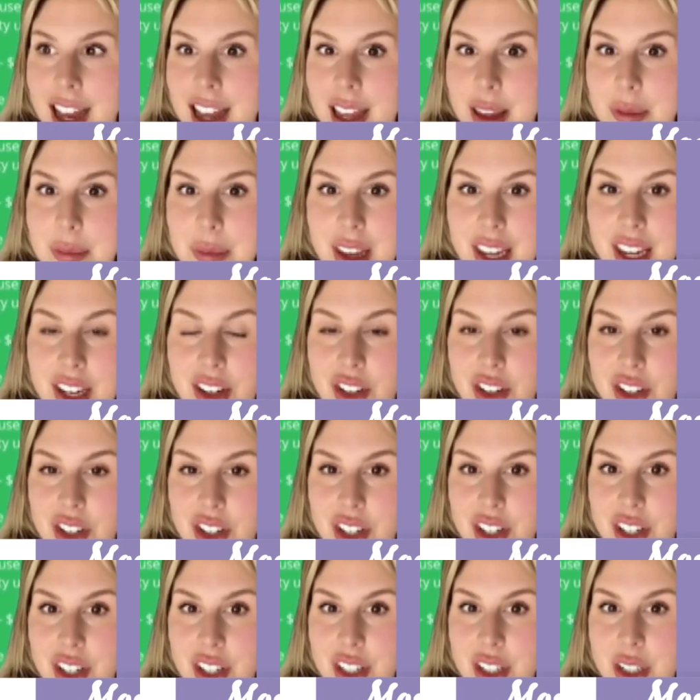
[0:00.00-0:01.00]
I made
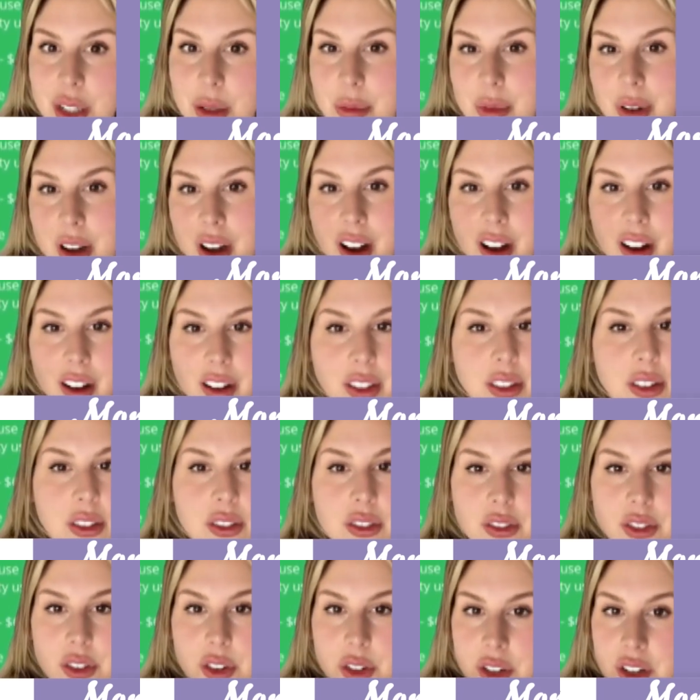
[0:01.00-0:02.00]
sure to put all the
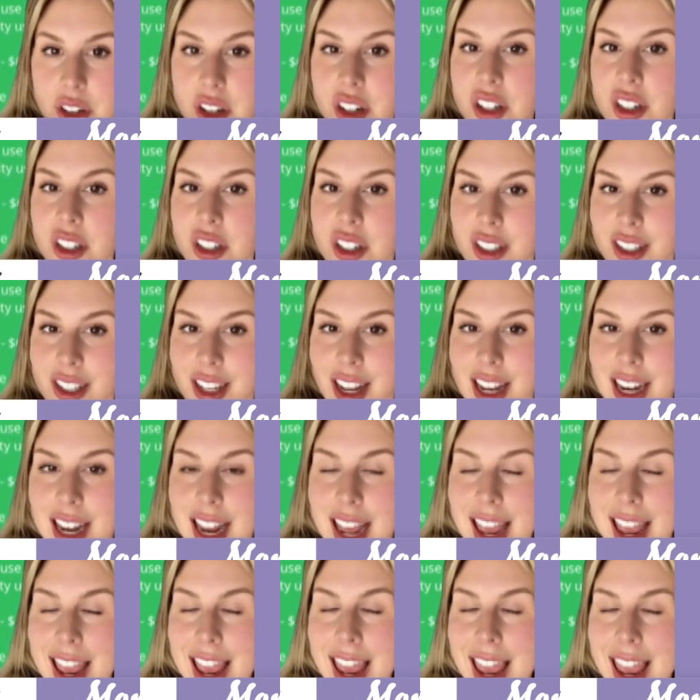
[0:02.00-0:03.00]
food her son
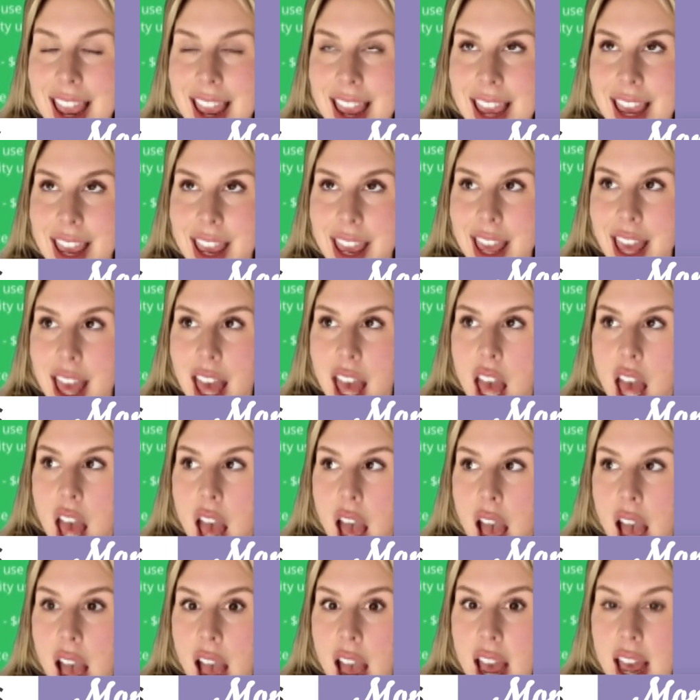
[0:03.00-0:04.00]
ate.
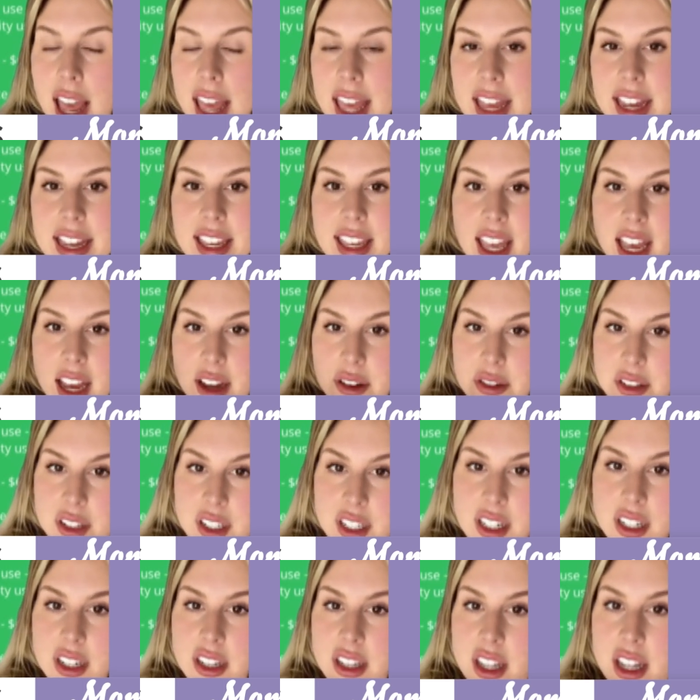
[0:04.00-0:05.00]
I
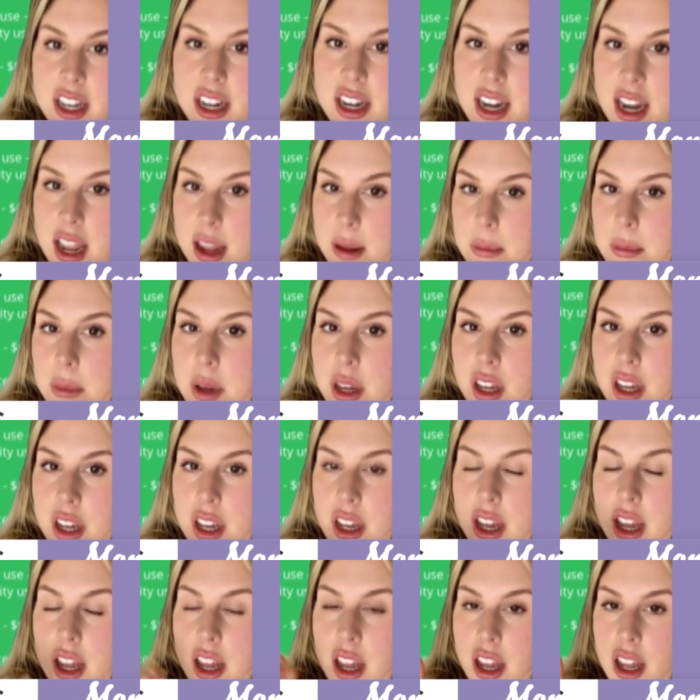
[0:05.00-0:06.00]
counted the number
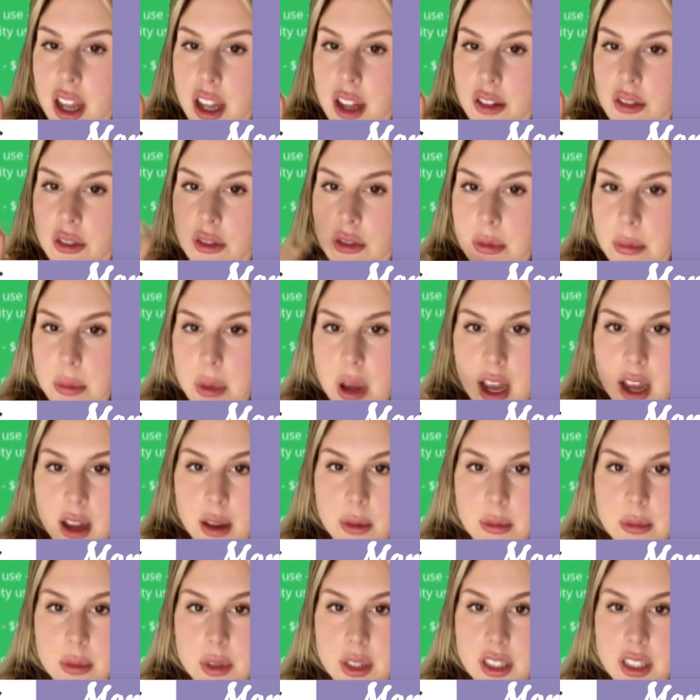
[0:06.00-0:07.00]
of
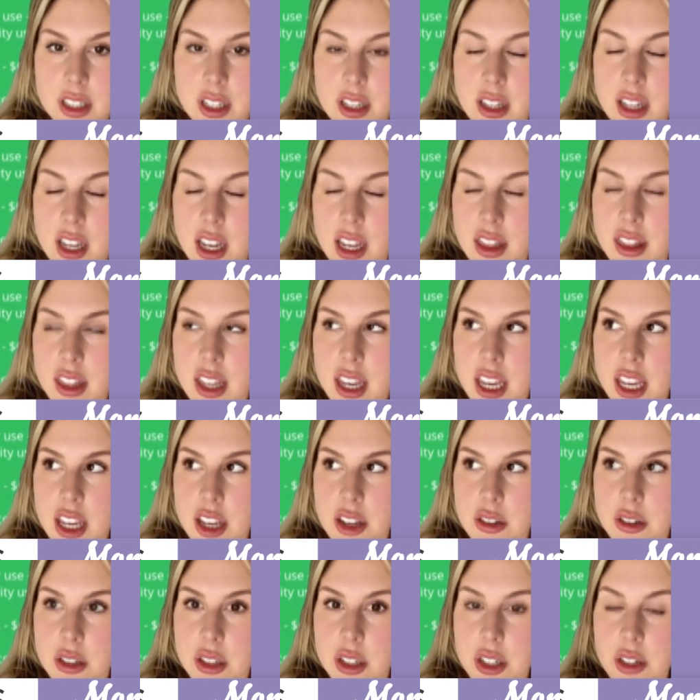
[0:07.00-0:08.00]
pumps that they
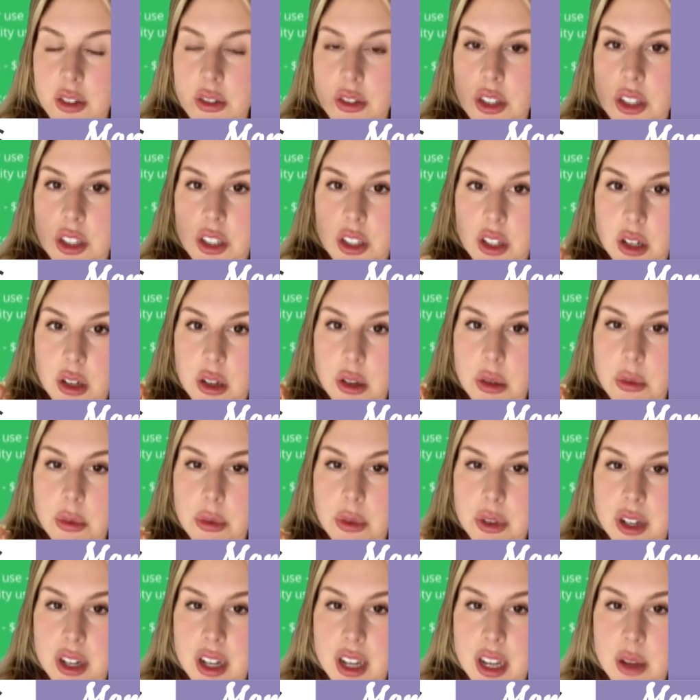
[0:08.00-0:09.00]
used of soap
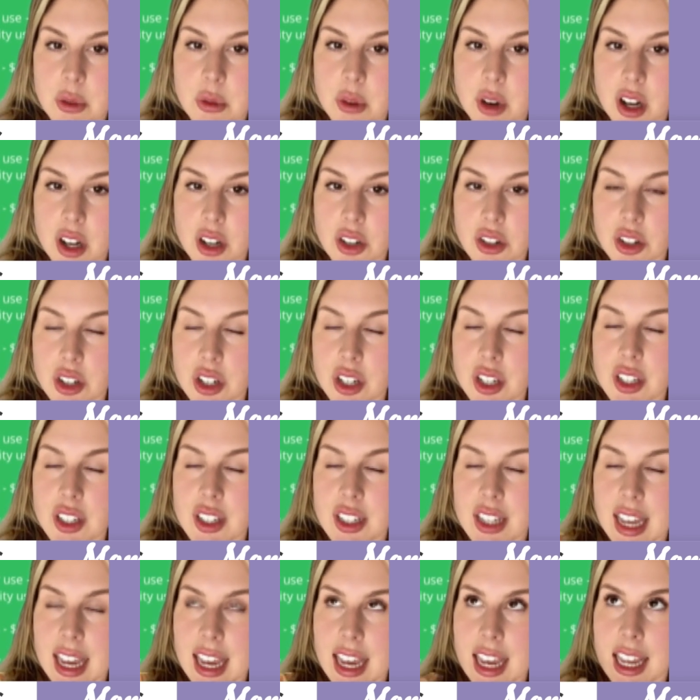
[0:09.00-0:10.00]
when he washed his
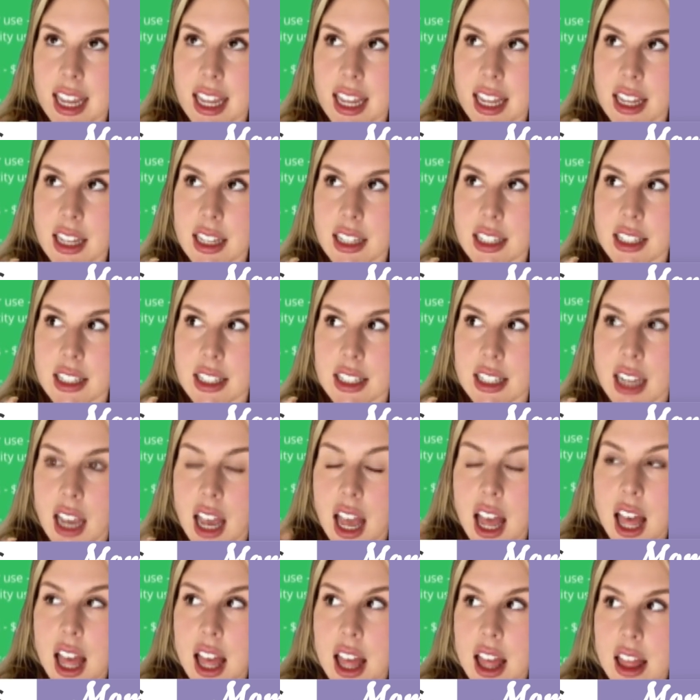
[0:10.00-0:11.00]
hands.
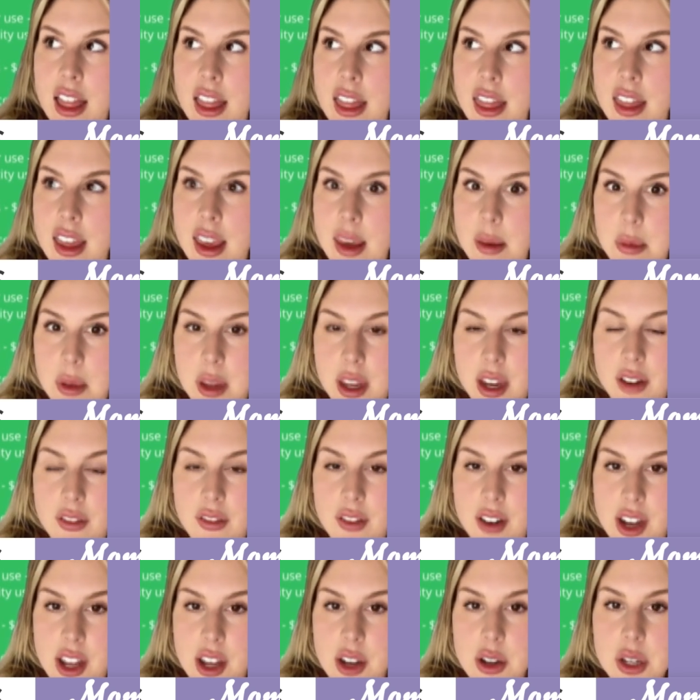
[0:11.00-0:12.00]
They played
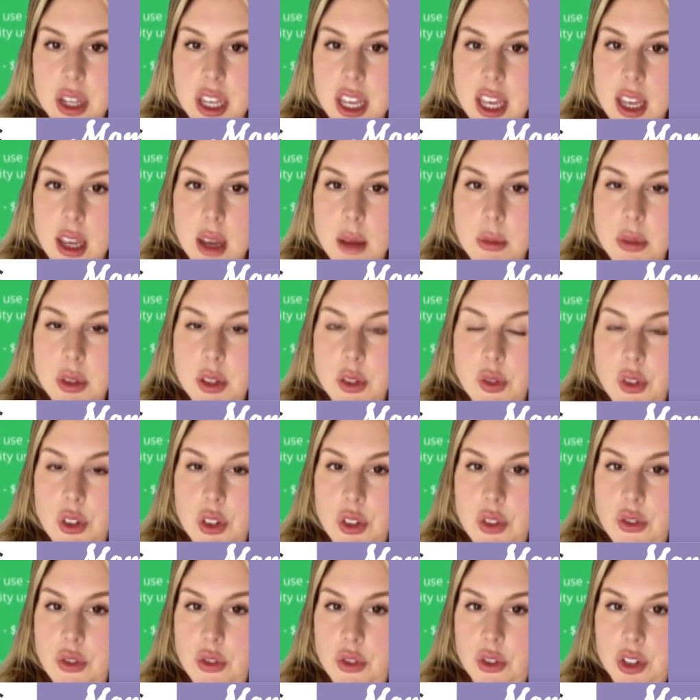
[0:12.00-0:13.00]
video games for
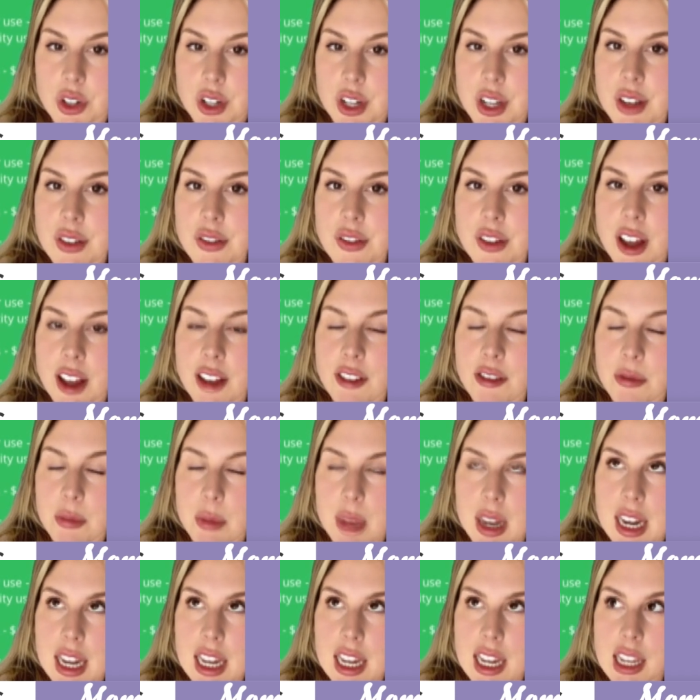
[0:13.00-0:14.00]
45
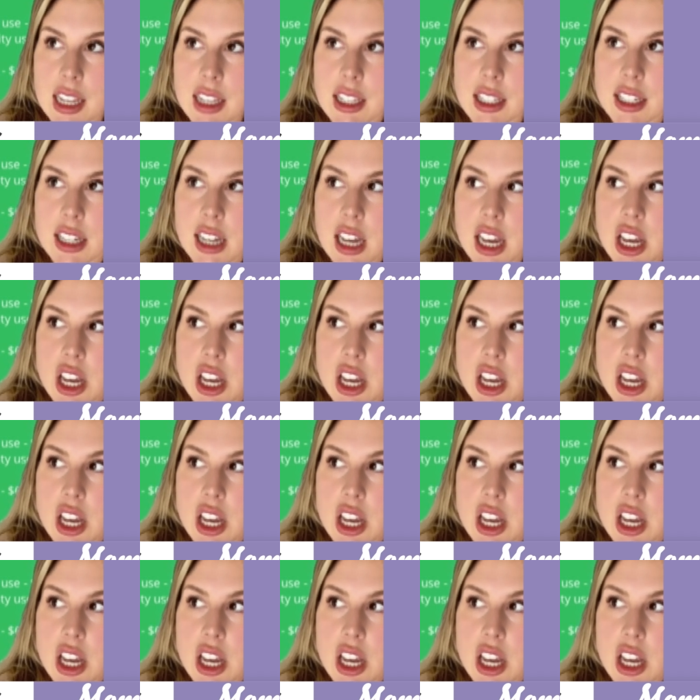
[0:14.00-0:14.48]
minutes,